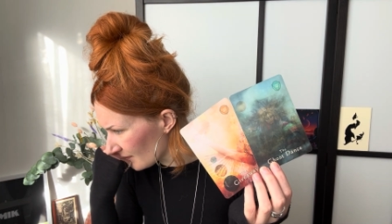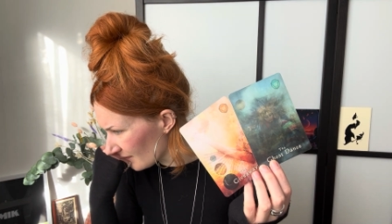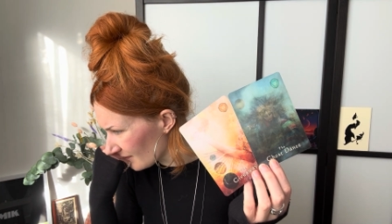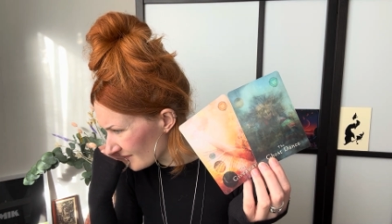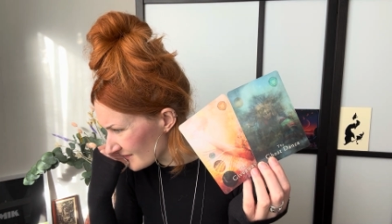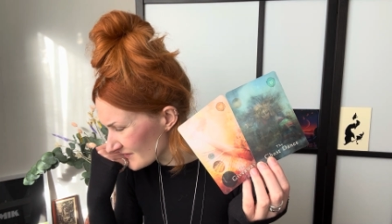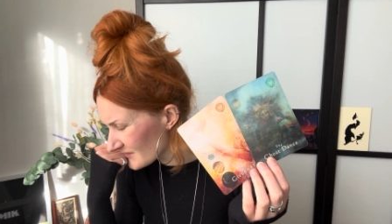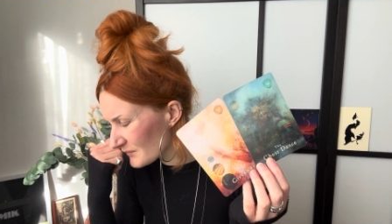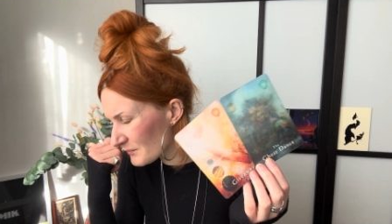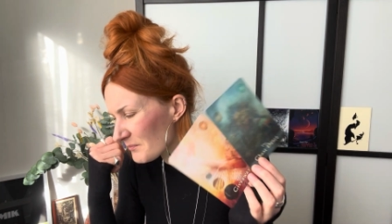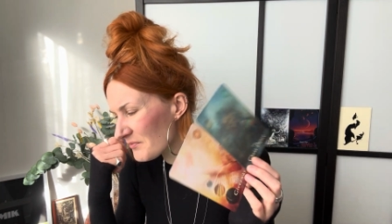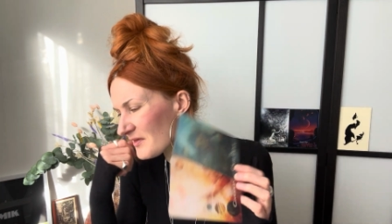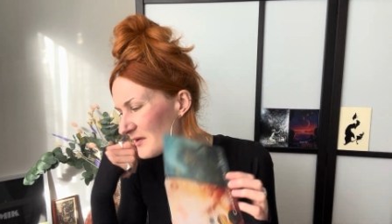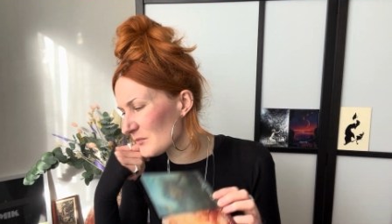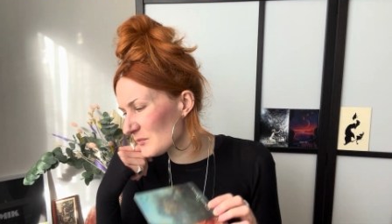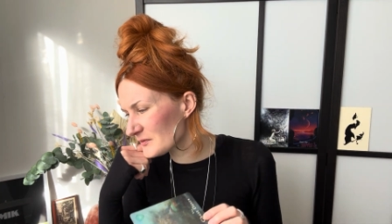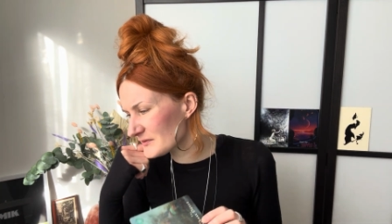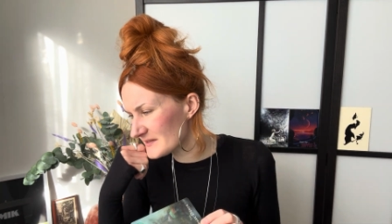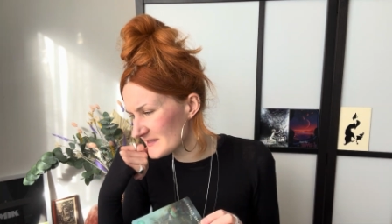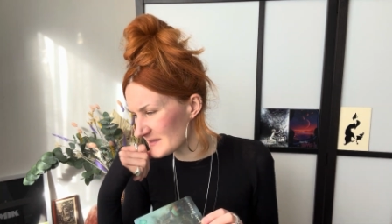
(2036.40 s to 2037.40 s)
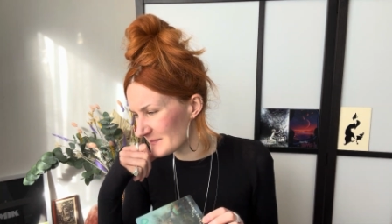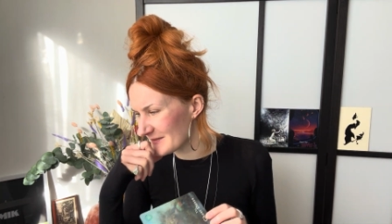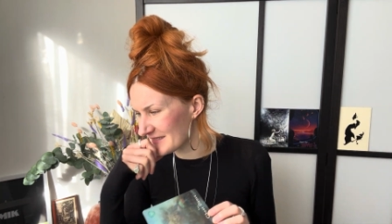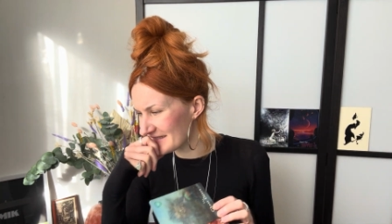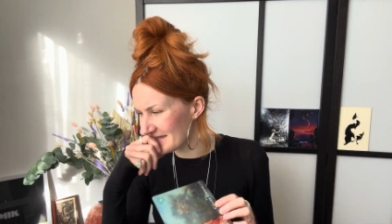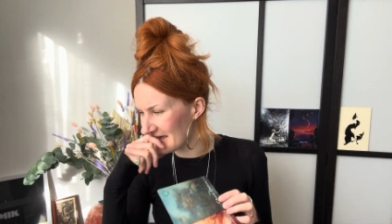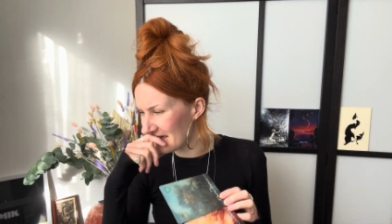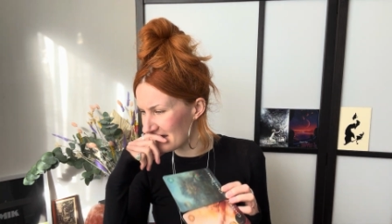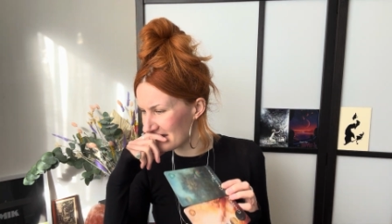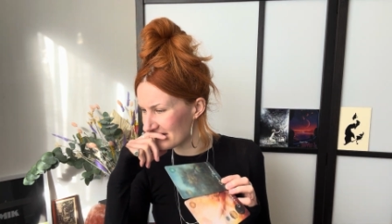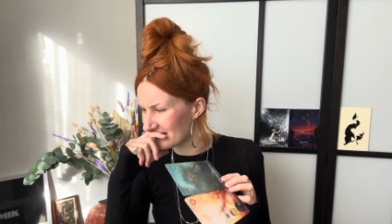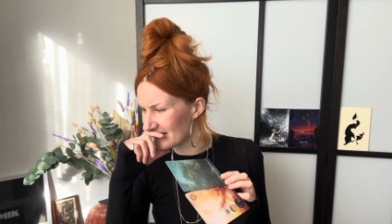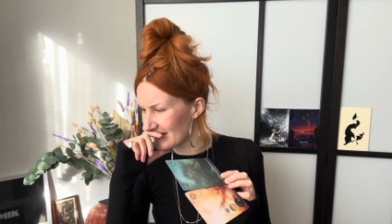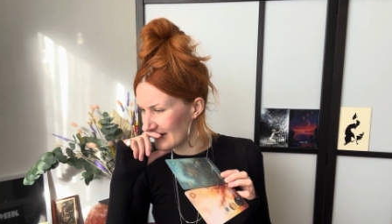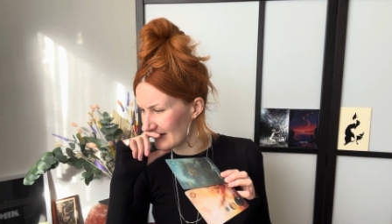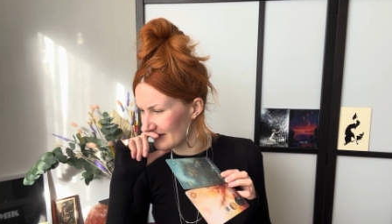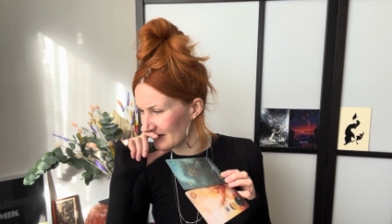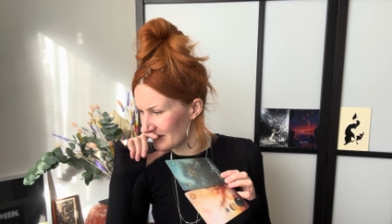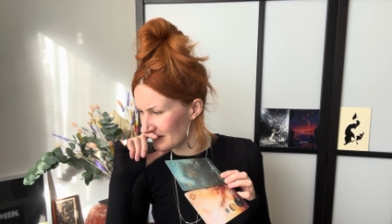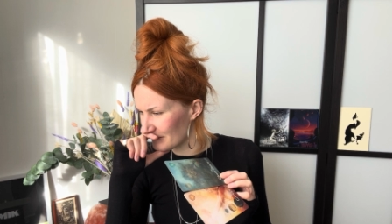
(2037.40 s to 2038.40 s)
There's something wants to be said
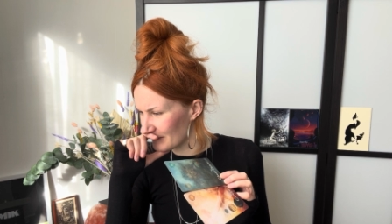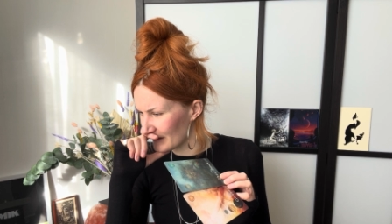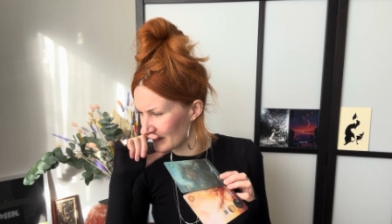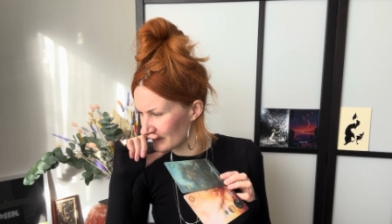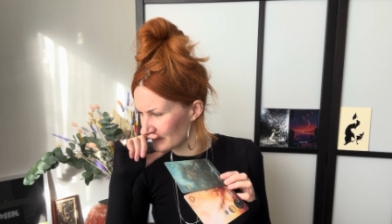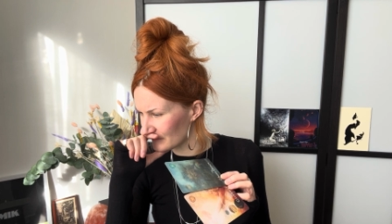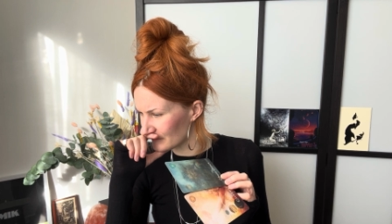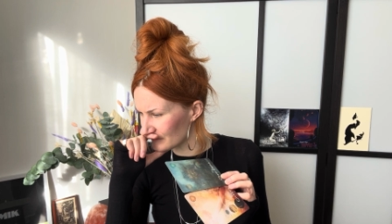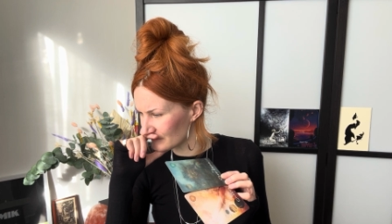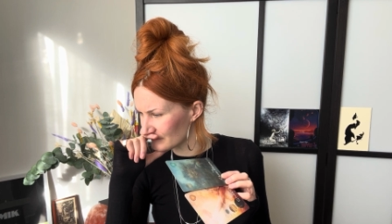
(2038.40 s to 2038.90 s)
here about